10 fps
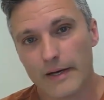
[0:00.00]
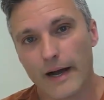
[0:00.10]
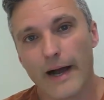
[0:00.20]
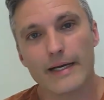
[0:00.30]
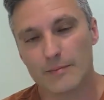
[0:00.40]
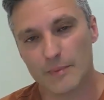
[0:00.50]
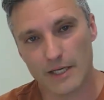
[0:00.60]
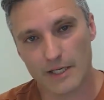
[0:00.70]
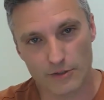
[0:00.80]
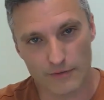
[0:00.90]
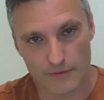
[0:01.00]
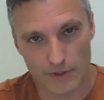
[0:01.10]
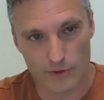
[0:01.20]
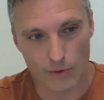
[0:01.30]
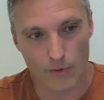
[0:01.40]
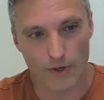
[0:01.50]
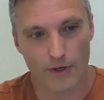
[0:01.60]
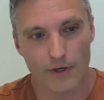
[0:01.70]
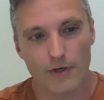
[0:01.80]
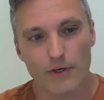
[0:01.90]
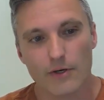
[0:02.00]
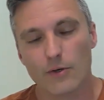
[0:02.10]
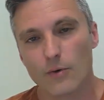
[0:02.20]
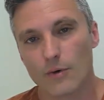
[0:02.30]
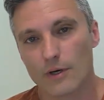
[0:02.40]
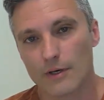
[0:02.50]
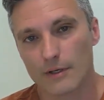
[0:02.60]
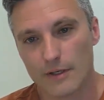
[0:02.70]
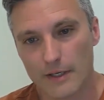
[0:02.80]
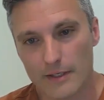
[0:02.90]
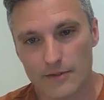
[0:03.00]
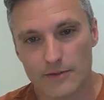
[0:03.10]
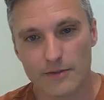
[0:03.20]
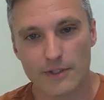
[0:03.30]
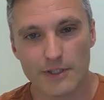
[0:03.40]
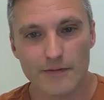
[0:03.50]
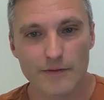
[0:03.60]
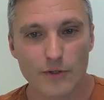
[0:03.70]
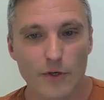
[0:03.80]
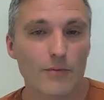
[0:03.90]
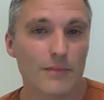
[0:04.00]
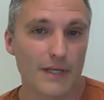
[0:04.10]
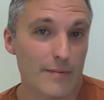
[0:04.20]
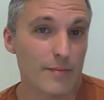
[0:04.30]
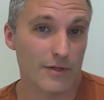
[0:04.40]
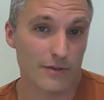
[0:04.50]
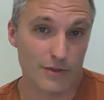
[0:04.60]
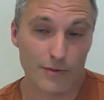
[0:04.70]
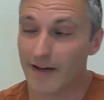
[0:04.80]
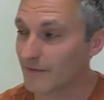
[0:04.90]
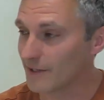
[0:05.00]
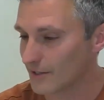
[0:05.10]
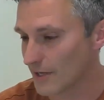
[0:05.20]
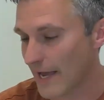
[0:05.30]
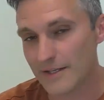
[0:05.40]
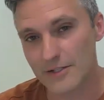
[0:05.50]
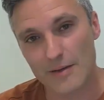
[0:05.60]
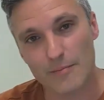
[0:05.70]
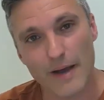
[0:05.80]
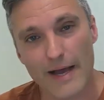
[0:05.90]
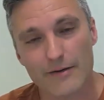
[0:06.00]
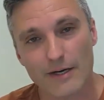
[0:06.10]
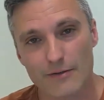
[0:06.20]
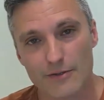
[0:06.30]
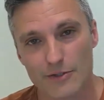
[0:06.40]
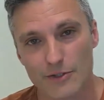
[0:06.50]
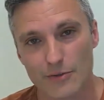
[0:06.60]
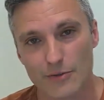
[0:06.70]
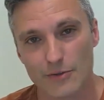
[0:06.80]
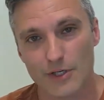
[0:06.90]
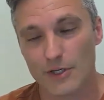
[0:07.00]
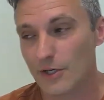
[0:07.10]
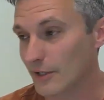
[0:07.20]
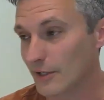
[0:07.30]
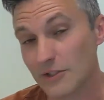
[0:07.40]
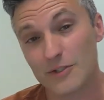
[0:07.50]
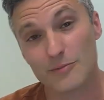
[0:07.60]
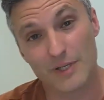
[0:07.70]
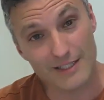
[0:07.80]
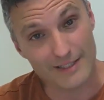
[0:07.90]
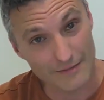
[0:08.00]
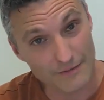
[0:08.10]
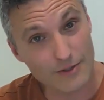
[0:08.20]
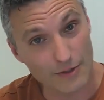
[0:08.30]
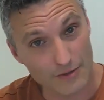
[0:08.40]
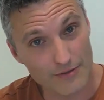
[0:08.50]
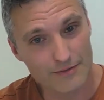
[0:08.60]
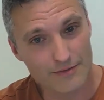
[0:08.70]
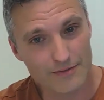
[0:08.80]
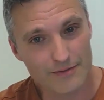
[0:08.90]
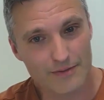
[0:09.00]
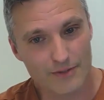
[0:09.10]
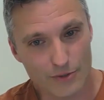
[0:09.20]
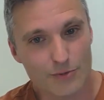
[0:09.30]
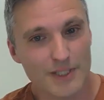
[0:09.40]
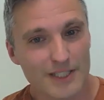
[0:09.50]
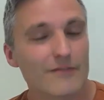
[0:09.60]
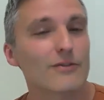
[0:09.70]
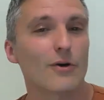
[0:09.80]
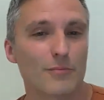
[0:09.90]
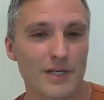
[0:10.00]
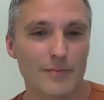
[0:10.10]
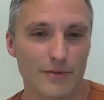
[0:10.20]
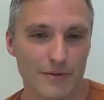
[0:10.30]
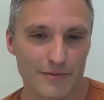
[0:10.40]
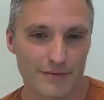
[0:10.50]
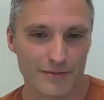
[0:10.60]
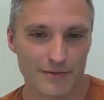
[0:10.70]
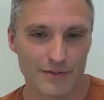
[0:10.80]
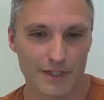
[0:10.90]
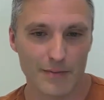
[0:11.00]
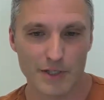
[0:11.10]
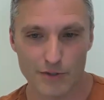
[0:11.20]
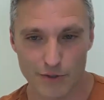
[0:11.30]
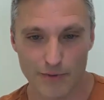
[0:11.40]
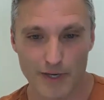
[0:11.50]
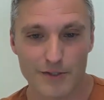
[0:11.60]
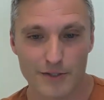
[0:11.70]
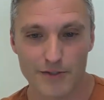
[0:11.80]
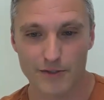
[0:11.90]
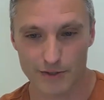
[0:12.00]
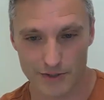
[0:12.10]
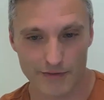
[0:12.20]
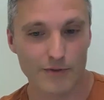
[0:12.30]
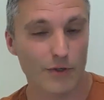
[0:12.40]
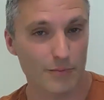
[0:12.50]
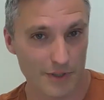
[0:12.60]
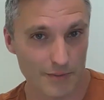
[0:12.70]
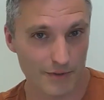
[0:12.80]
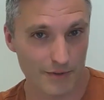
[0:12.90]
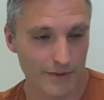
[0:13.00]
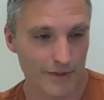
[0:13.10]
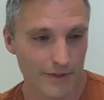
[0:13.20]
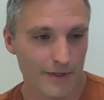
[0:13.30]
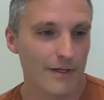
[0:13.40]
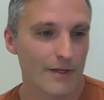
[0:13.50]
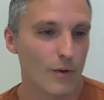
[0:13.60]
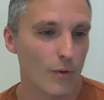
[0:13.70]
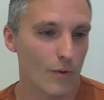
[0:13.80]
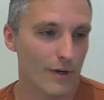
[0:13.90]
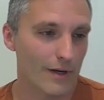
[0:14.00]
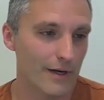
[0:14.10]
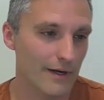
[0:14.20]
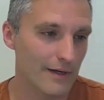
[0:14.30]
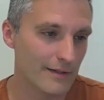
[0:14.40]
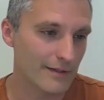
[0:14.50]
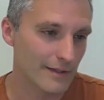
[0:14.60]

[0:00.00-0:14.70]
hiding behind your front door, or the difficult neighbors who have the exact same background as you are just being difficult. They're just being difficult people. It's not because they're racist, they're just difficult people. Or